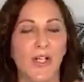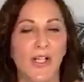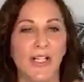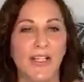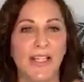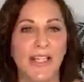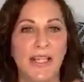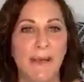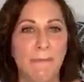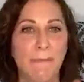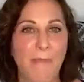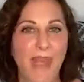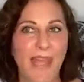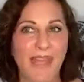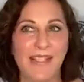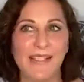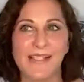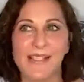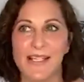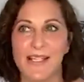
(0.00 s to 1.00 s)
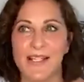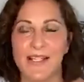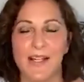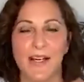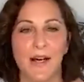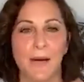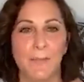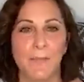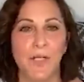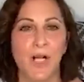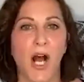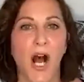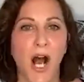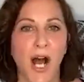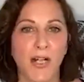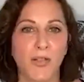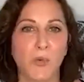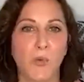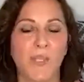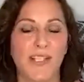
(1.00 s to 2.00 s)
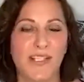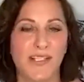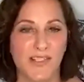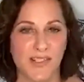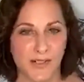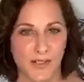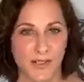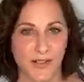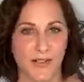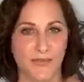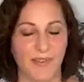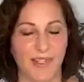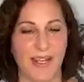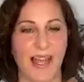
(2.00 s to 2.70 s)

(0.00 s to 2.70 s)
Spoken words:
Look at the amazing God we serve,